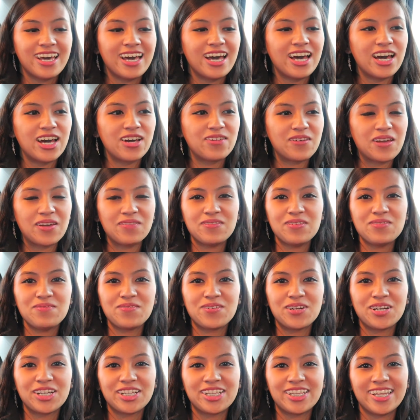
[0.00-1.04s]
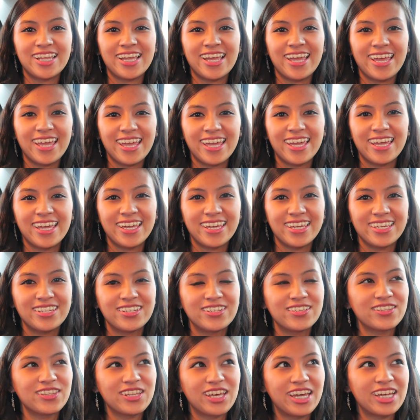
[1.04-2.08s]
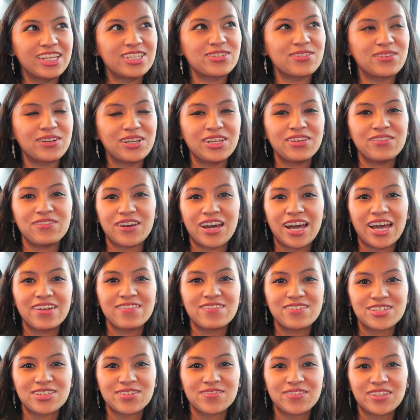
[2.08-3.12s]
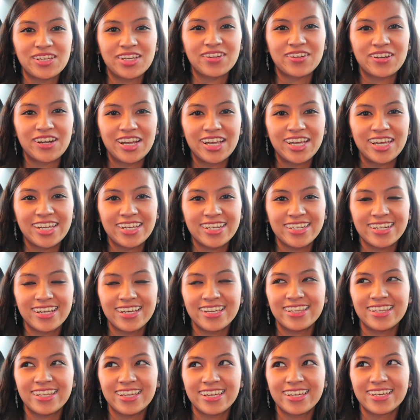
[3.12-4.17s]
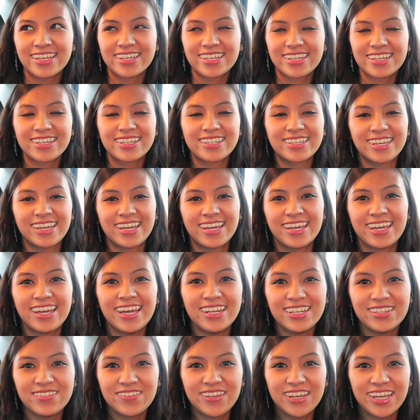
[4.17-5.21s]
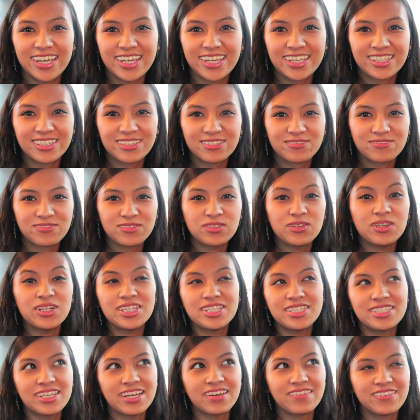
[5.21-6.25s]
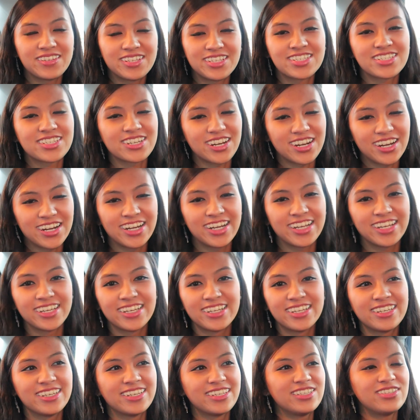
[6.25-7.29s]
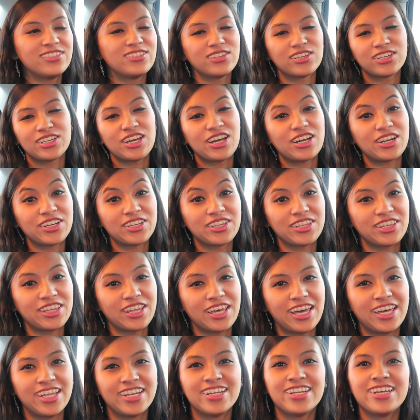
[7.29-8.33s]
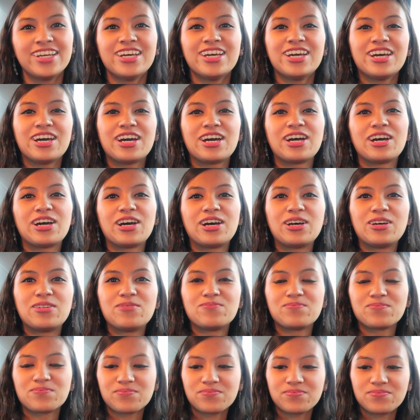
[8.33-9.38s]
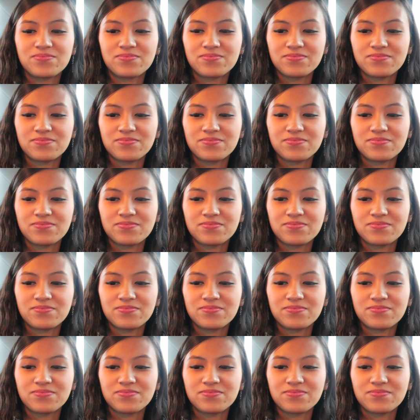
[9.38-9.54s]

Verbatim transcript: um, happy birthday. You're like 25 or something, right? I think. Okay, anyway. 27, sorry. You look younger than that. Um,